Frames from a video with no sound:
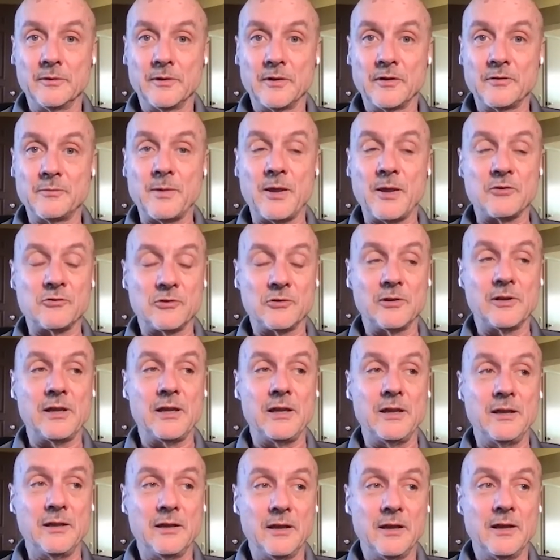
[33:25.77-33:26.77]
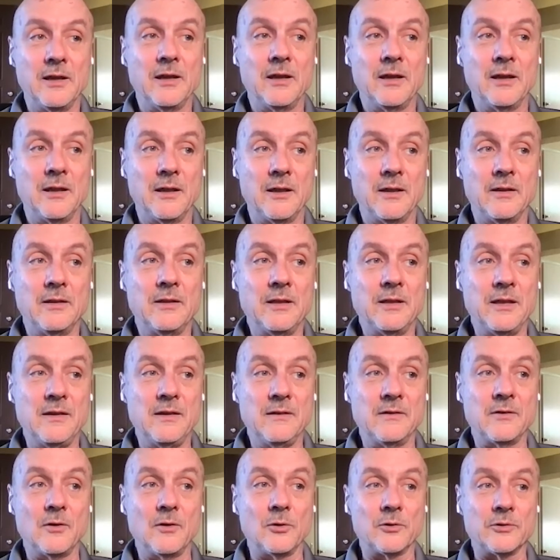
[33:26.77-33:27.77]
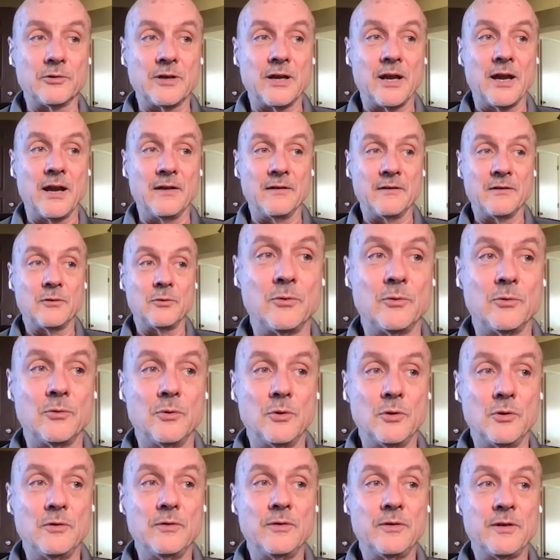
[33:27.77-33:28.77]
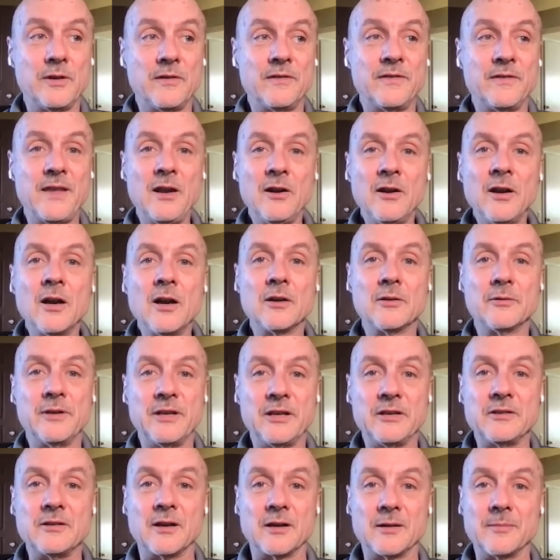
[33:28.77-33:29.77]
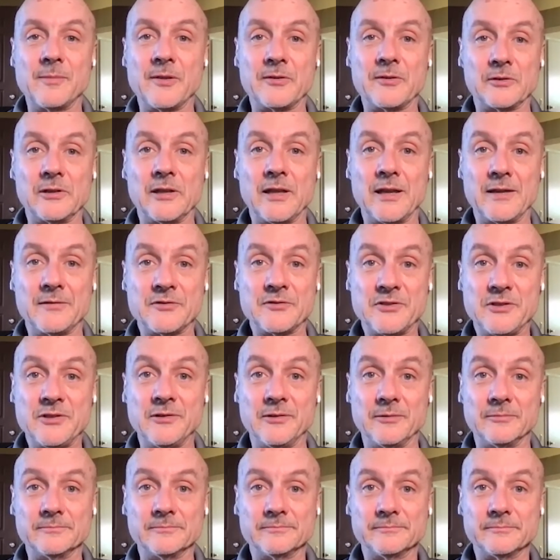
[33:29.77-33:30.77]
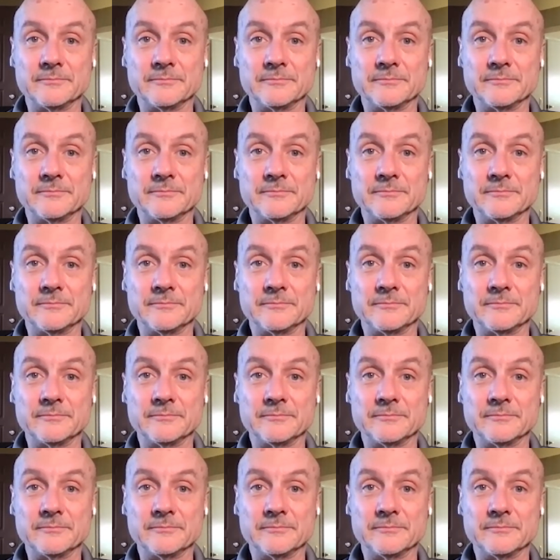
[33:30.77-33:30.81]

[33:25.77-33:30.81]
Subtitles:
especially these older guys because they're hungry to talk about their lives too.